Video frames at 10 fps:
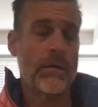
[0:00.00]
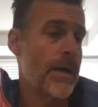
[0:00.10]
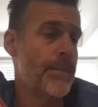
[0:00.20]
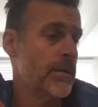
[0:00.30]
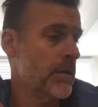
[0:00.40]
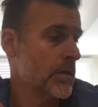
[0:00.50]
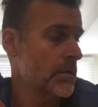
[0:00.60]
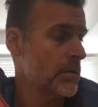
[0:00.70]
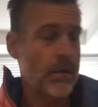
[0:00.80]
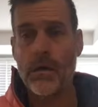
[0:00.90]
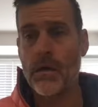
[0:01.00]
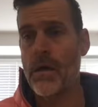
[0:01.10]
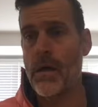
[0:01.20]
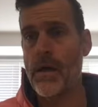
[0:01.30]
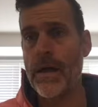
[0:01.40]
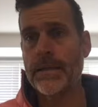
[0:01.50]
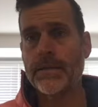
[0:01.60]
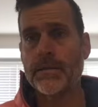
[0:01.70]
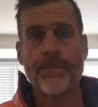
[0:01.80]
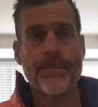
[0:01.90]
I mean, look, it's
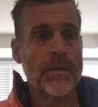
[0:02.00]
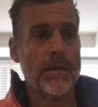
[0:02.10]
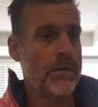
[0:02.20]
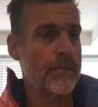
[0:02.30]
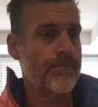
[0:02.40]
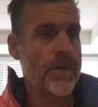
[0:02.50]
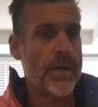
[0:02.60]
something,